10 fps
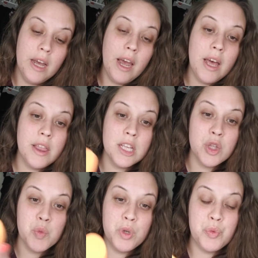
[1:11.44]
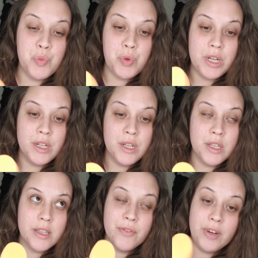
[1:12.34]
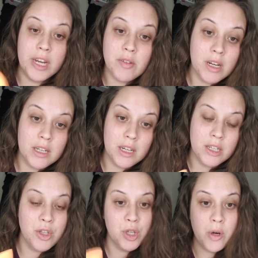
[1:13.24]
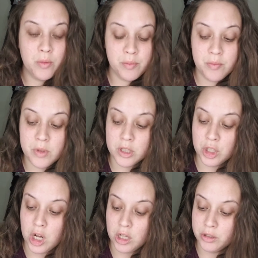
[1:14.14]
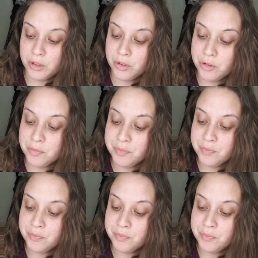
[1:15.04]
And this one is $5.99, so $6.